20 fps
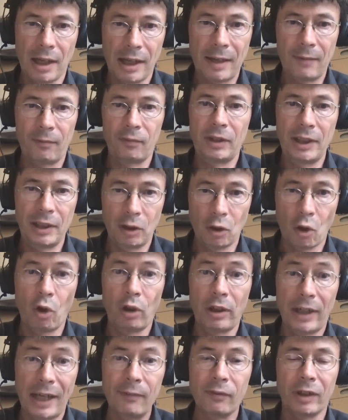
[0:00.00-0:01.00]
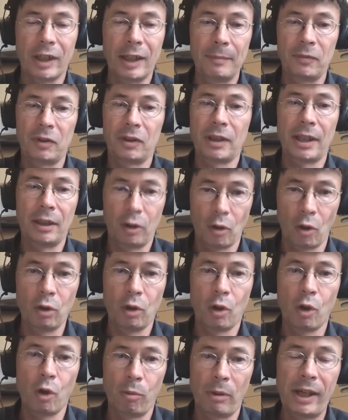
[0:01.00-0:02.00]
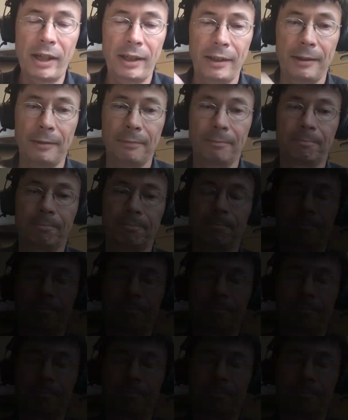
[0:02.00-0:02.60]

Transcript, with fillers: have these long lifetimes and don't go away.